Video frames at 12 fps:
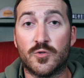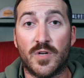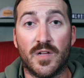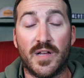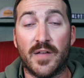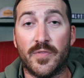
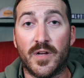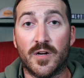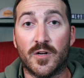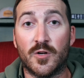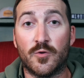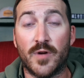trail out
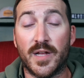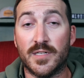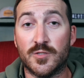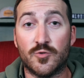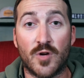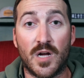there
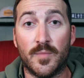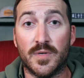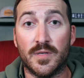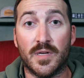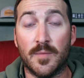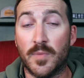creating
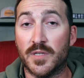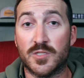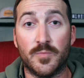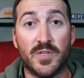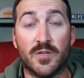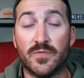drama and
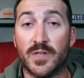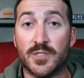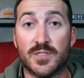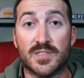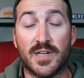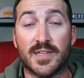buzzer beater
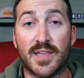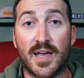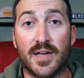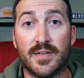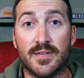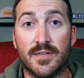finishes like that.